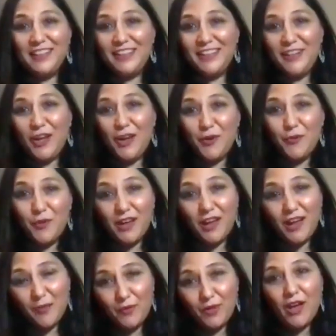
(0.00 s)

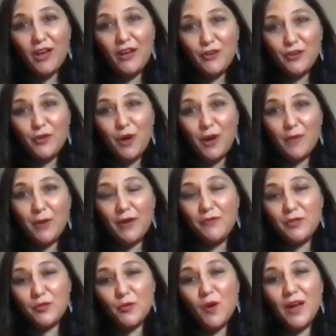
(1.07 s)
When I grew up, I
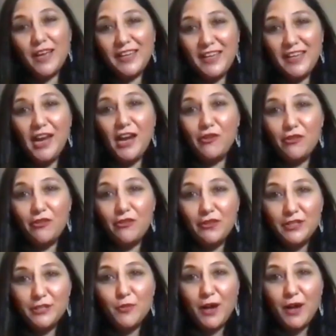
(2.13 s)
was quite a carer
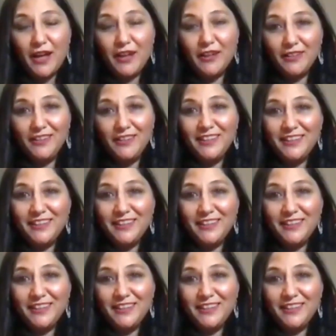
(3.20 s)
as well.